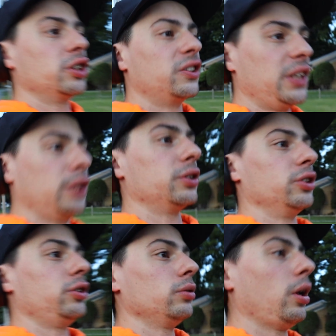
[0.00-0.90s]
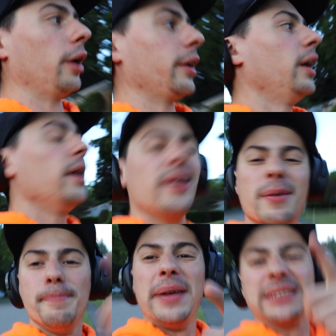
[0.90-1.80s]
this video isn't too long,
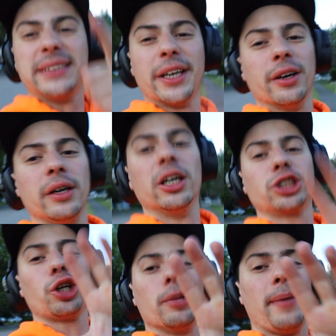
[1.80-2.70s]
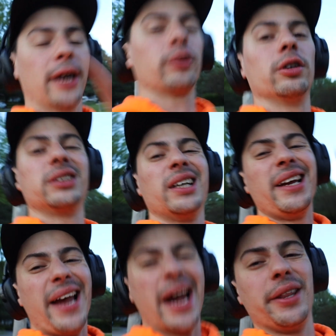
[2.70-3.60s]
make dinner, I'll show you the macros,
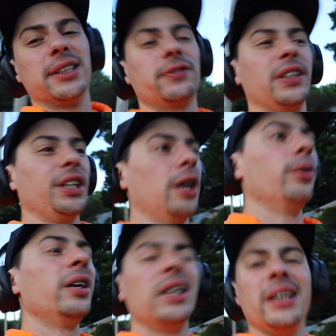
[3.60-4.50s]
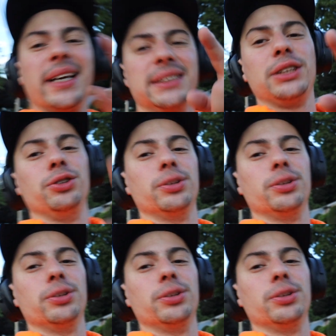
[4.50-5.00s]
end this video, and see you